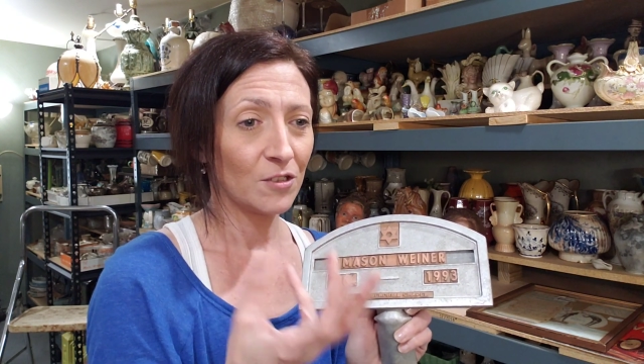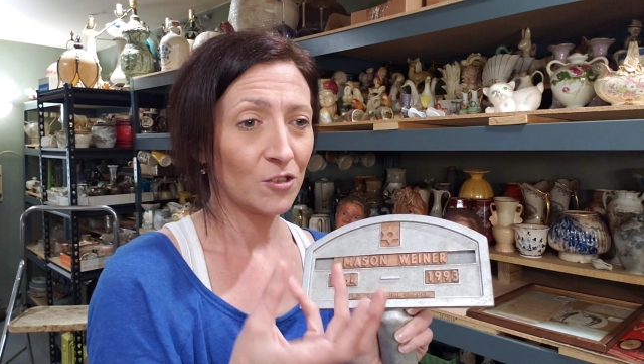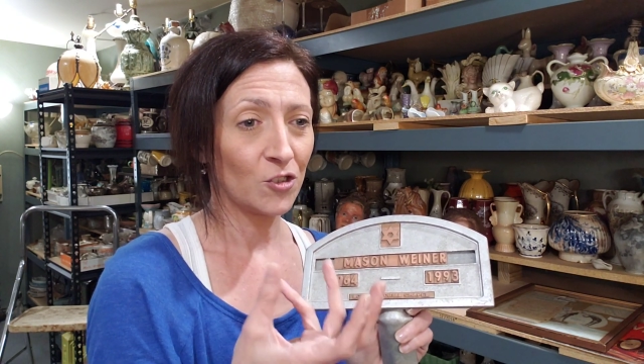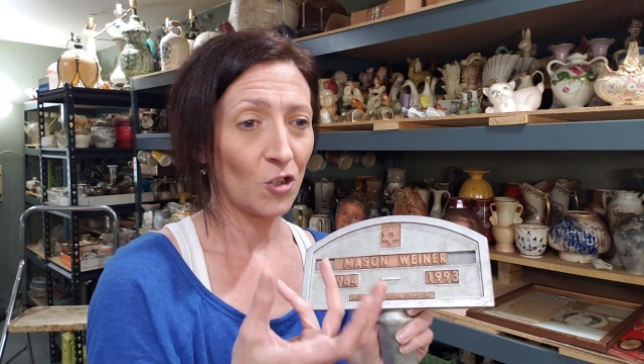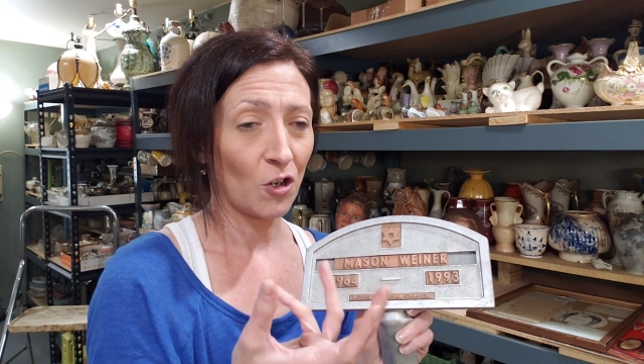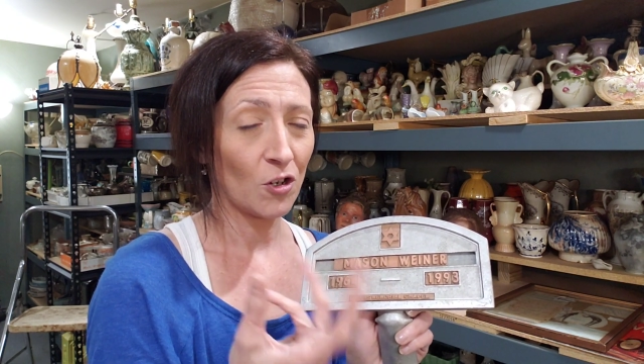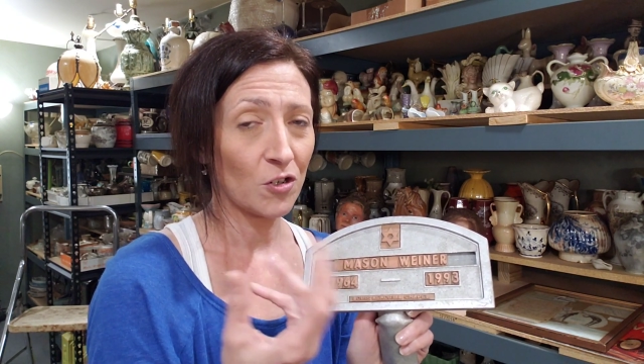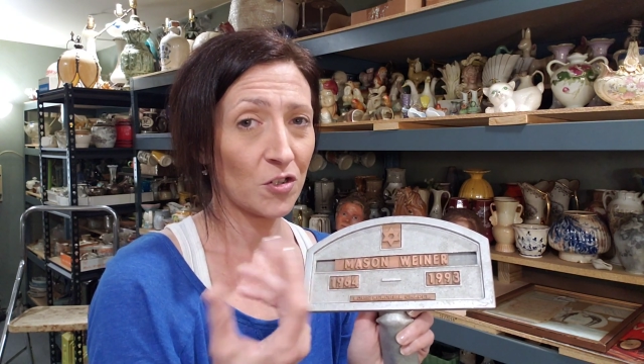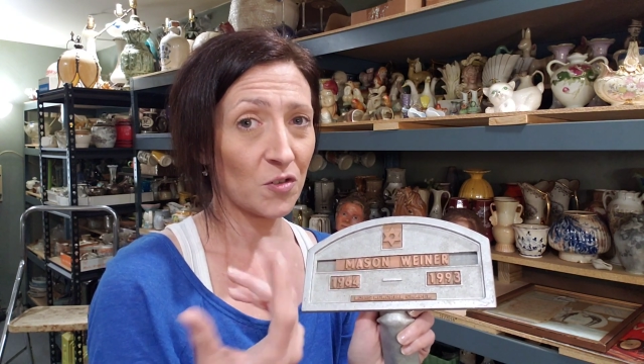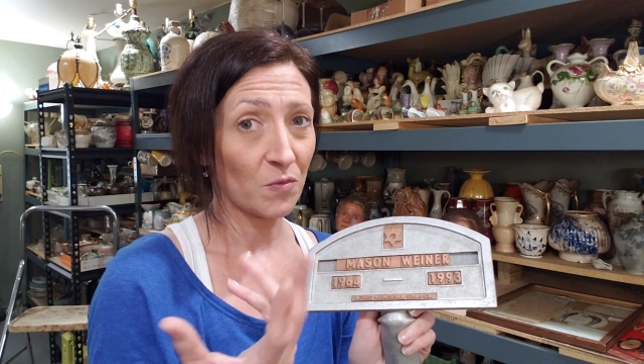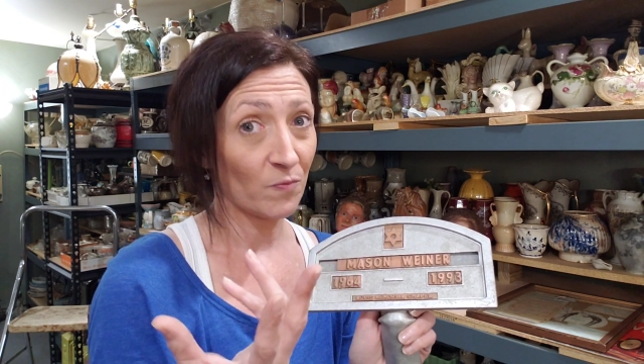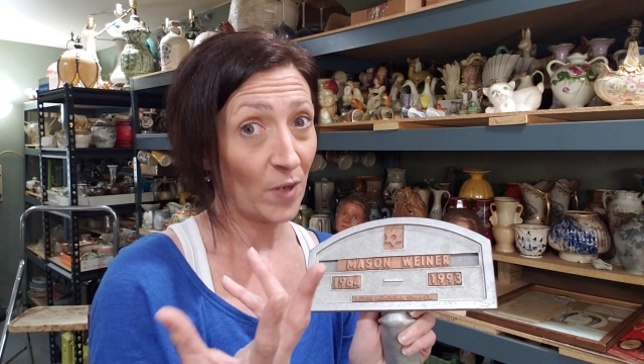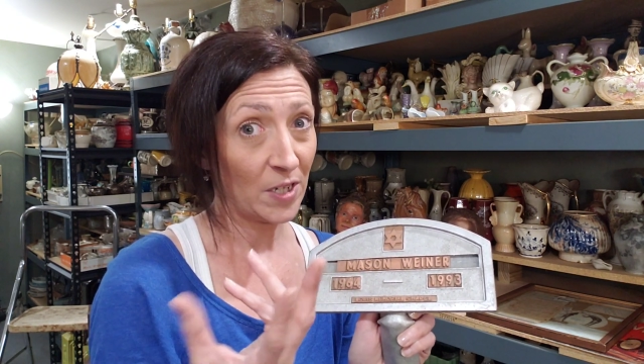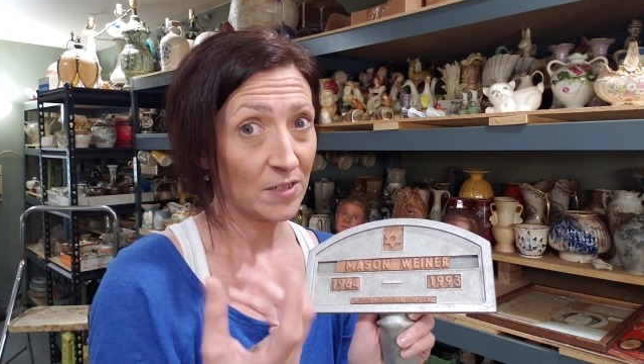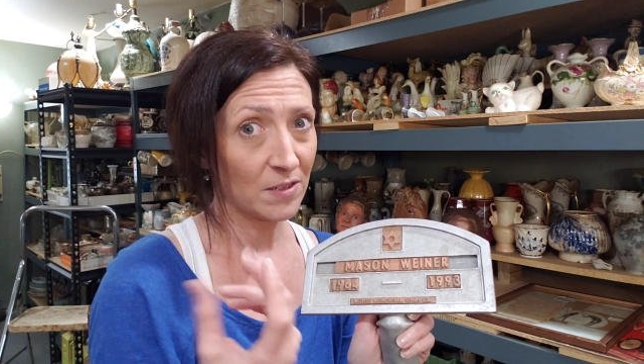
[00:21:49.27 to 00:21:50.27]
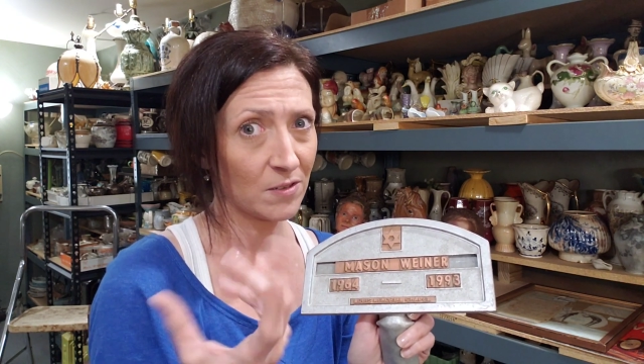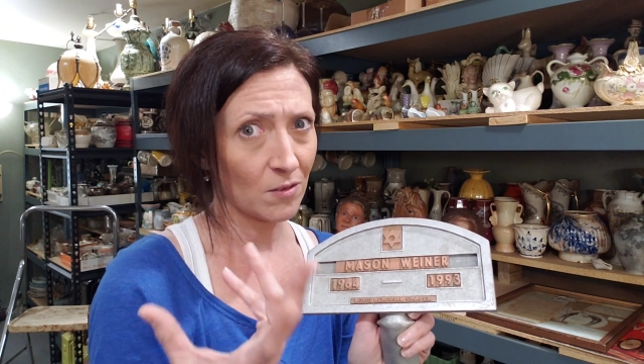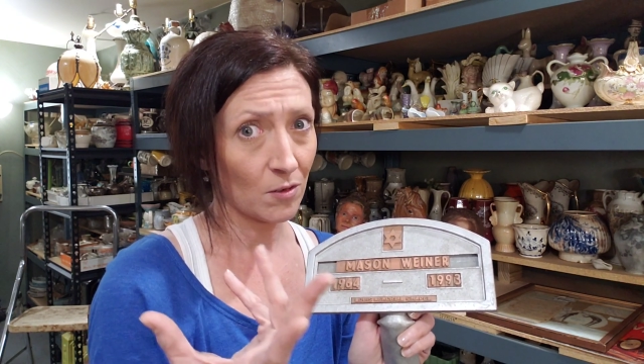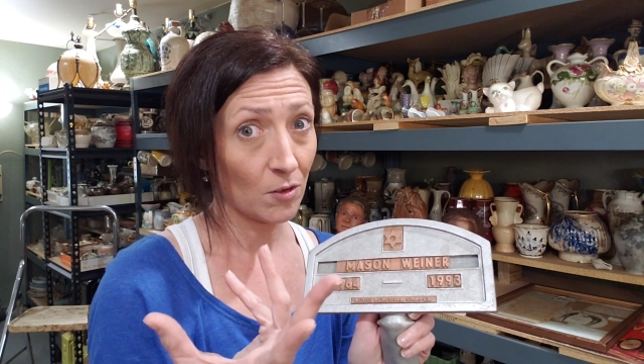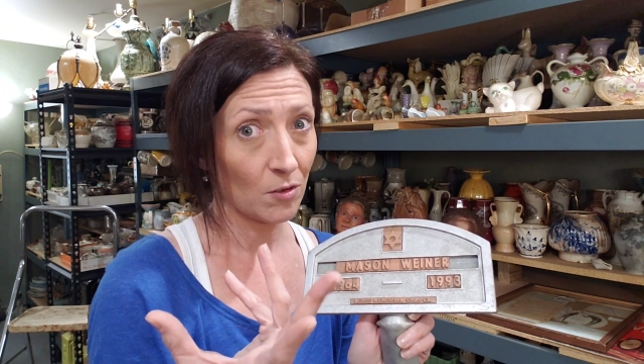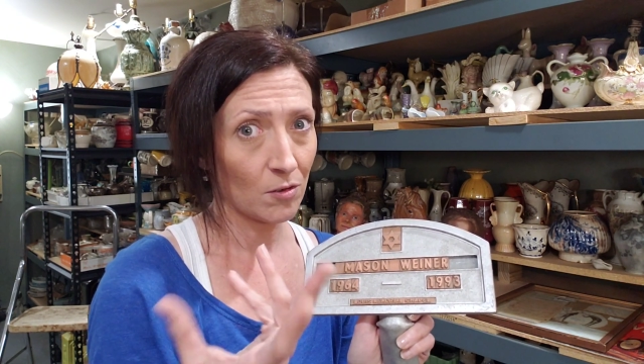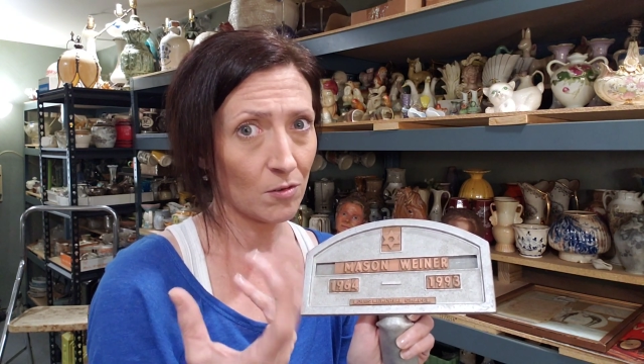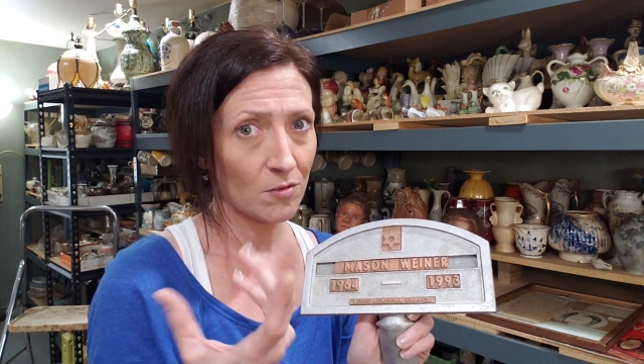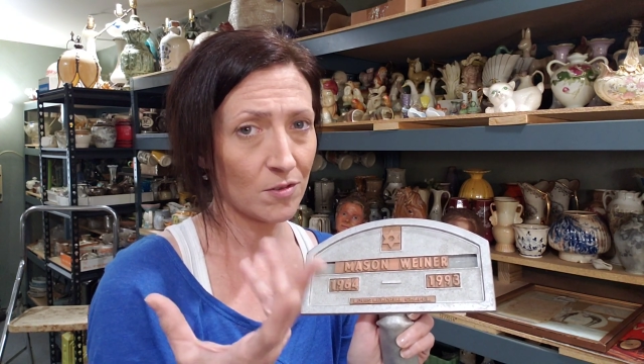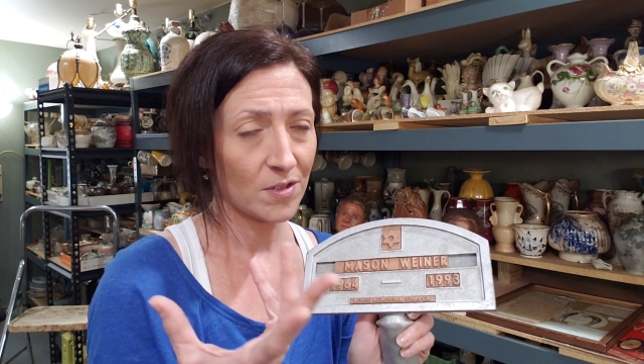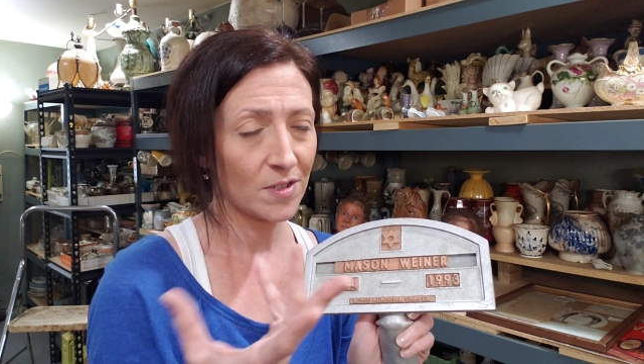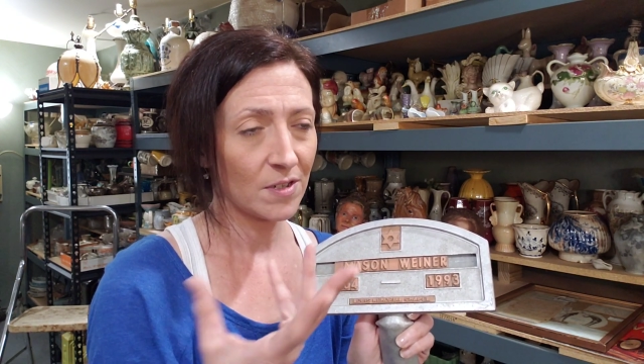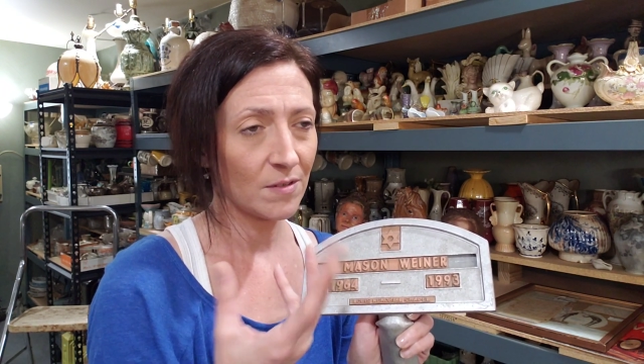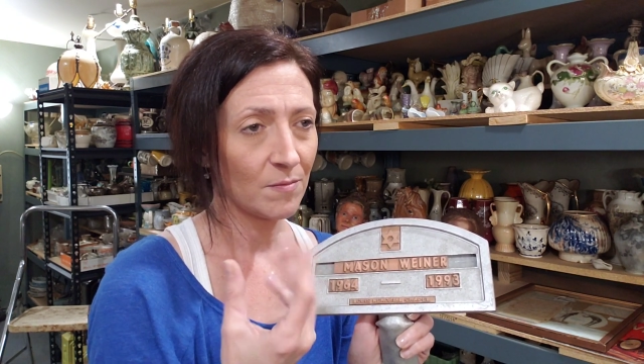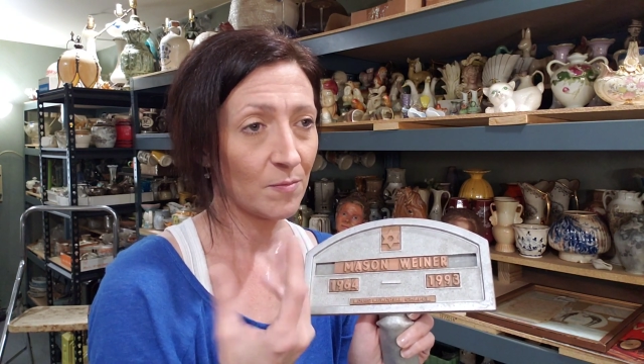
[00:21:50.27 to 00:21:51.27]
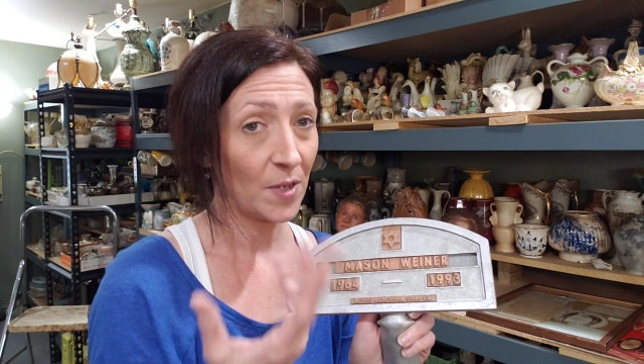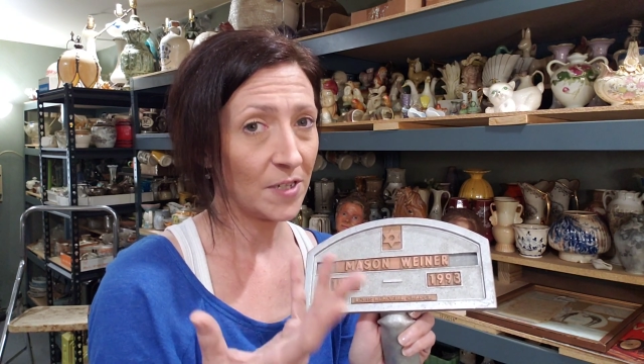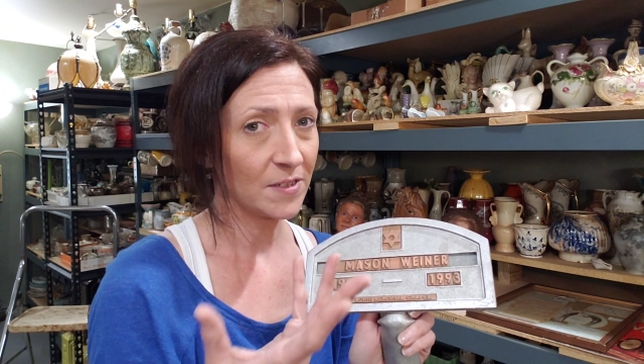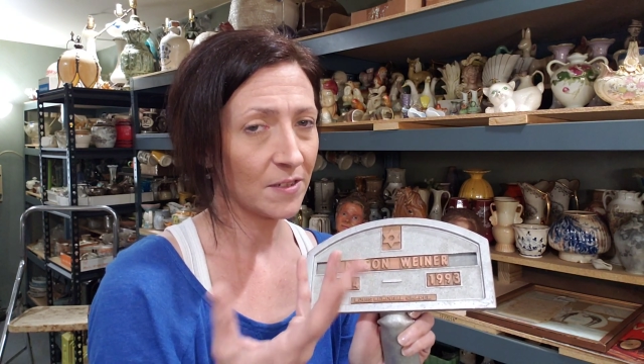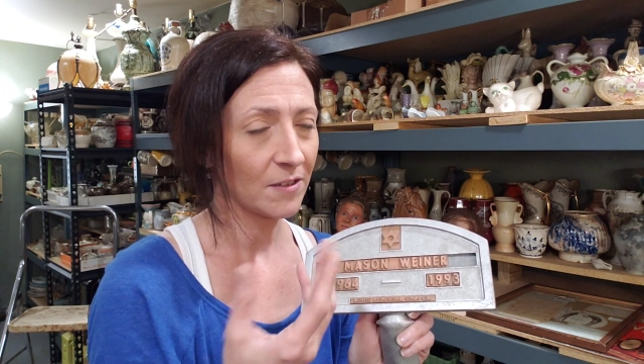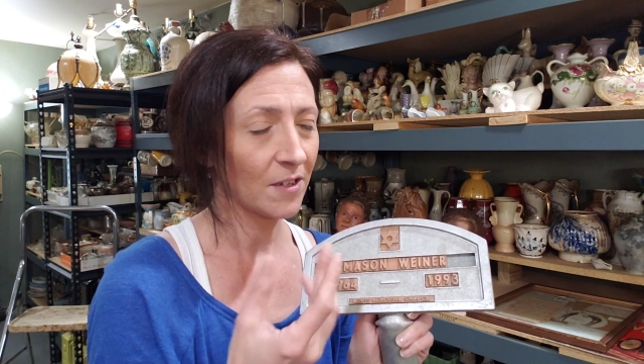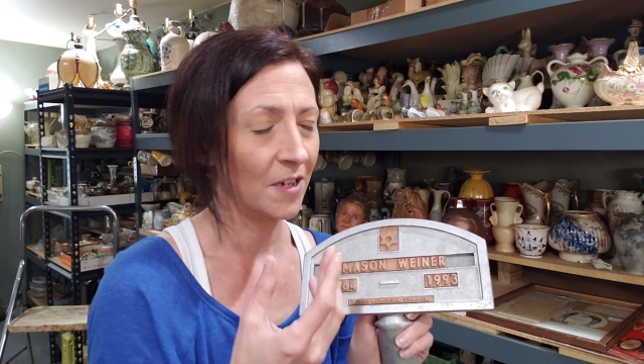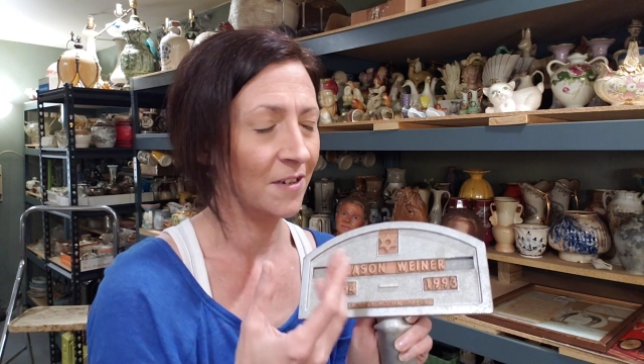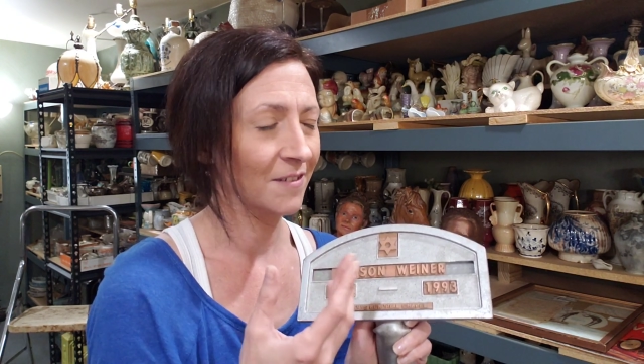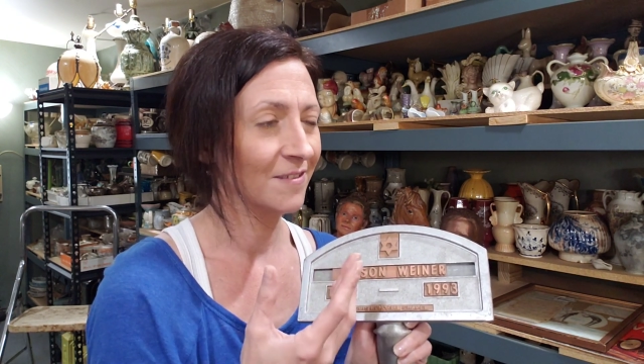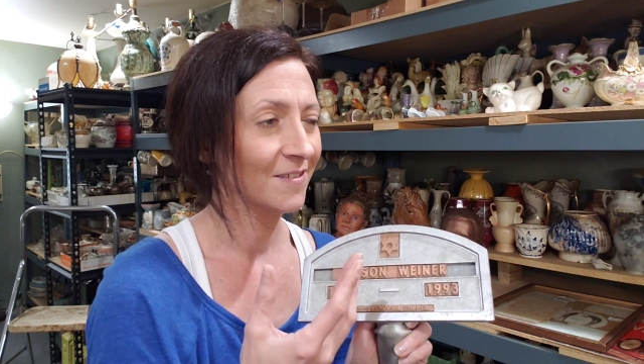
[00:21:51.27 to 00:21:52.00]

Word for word: jars or vases, urns, basically,